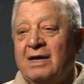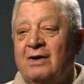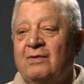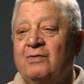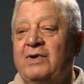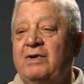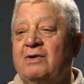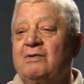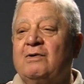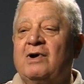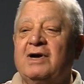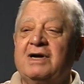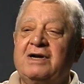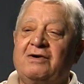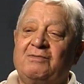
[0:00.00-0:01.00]
we were
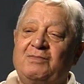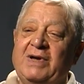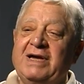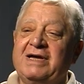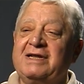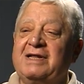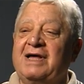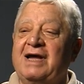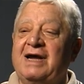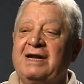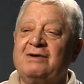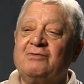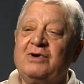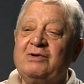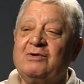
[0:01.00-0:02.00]
walking a picket line,
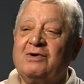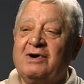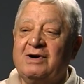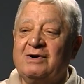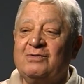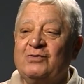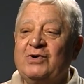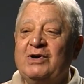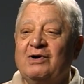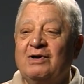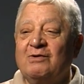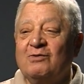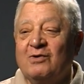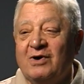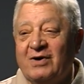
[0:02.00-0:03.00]
and we
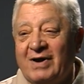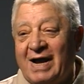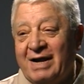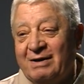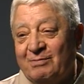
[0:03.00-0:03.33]
all wore out